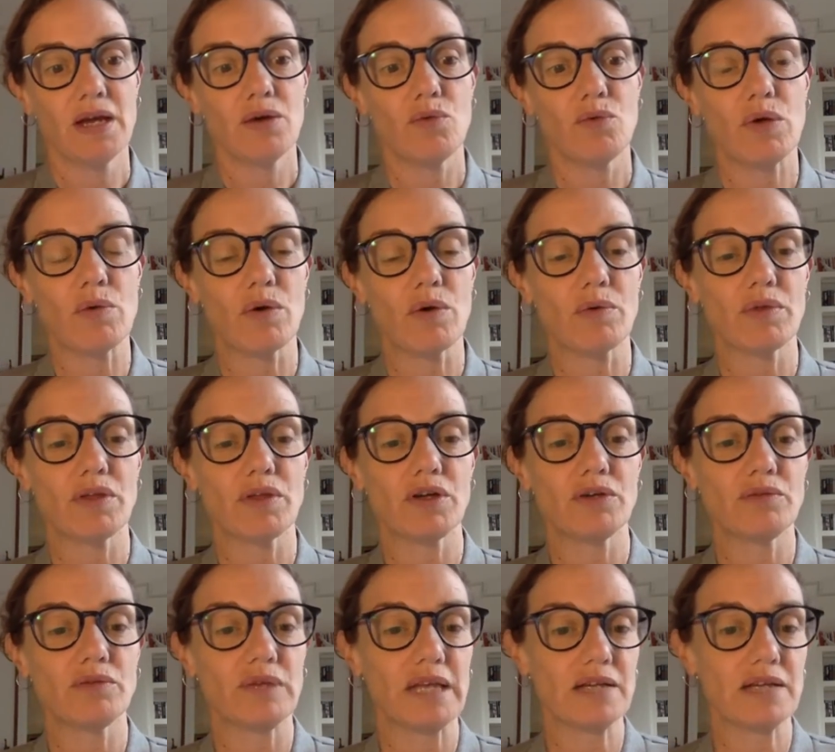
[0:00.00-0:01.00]
We work with the
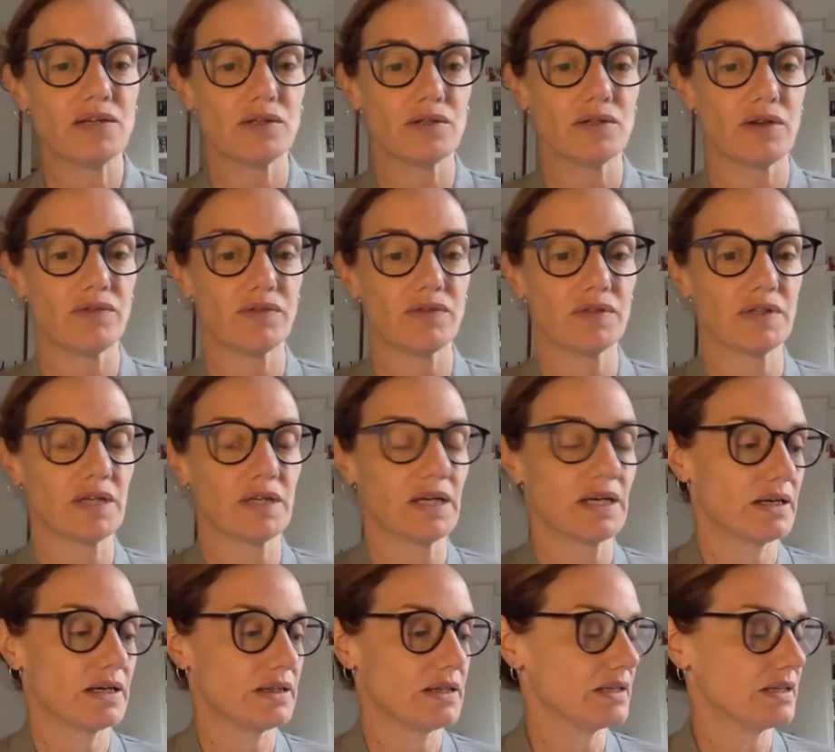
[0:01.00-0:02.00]
Good Relations Office,
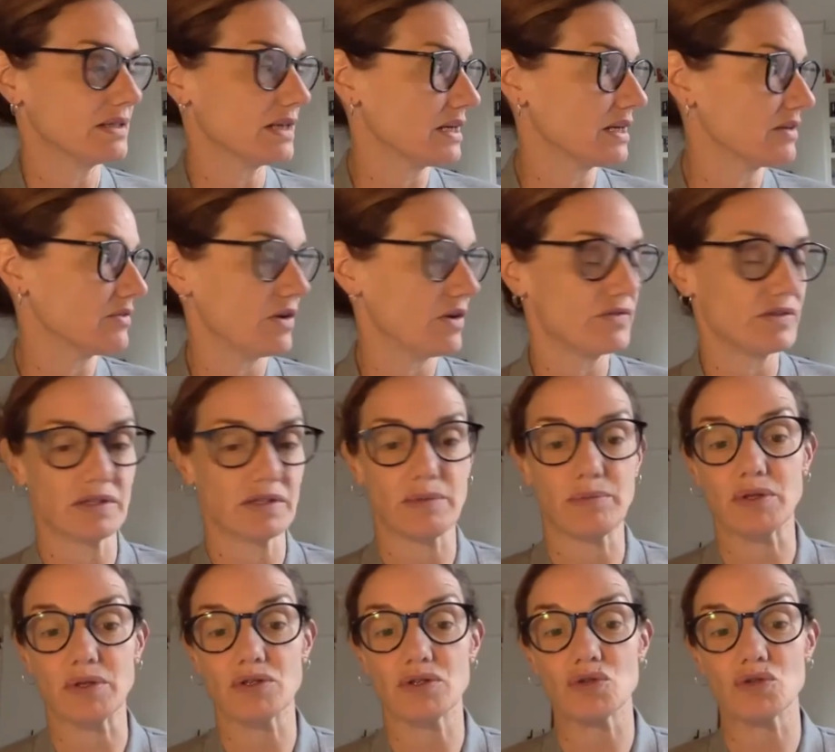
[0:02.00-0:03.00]
the executive office up
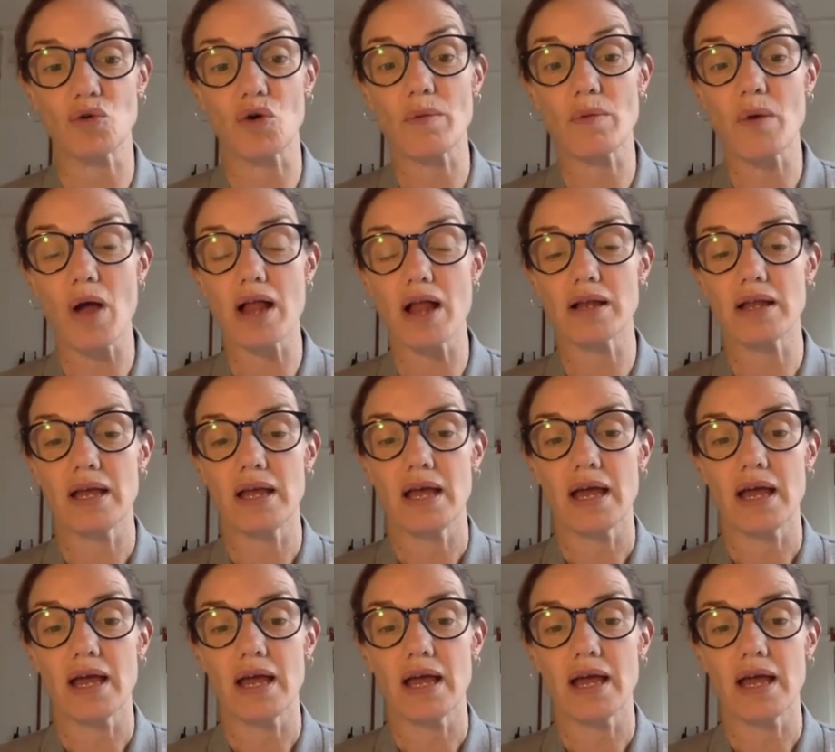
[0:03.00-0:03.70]
at Stormont,